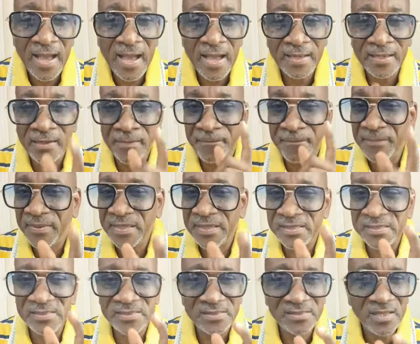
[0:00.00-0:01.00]
and the
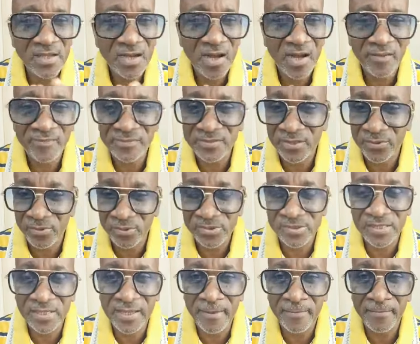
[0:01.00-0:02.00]
peace of
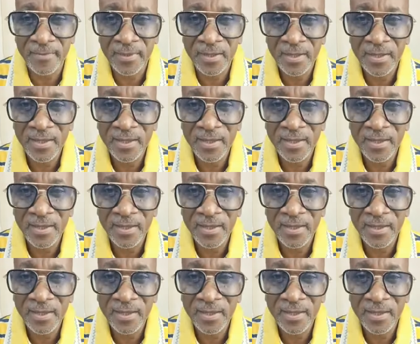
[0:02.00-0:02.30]
Jerusalem.